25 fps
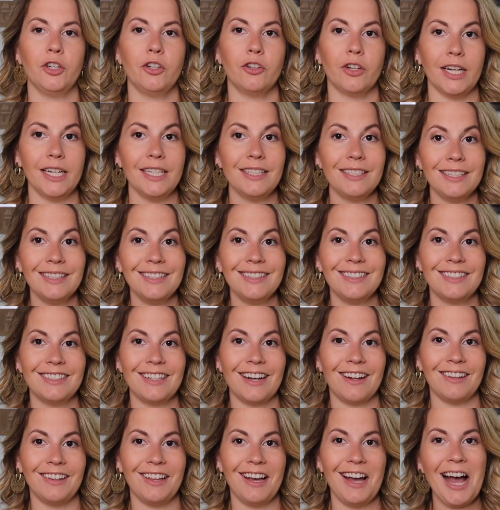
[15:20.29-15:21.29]
the Grace and
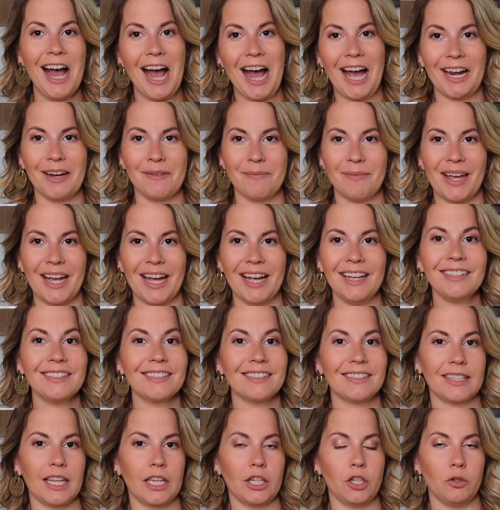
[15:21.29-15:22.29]
Stella eye
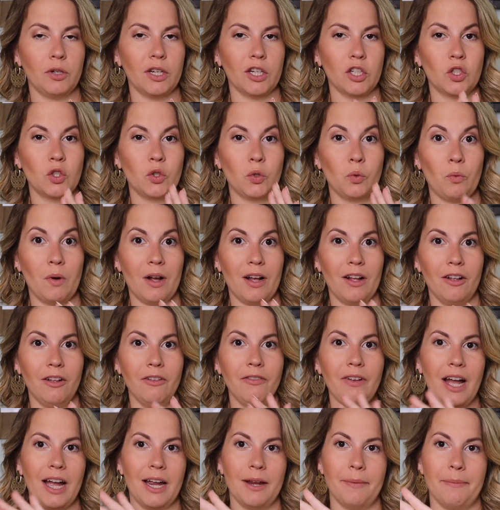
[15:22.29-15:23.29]
masks that you get
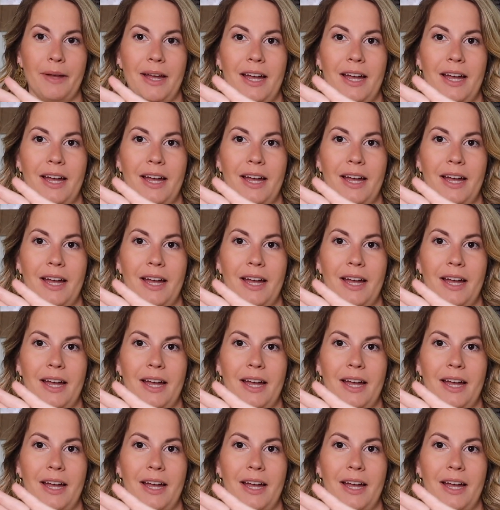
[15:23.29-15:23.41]
12 eye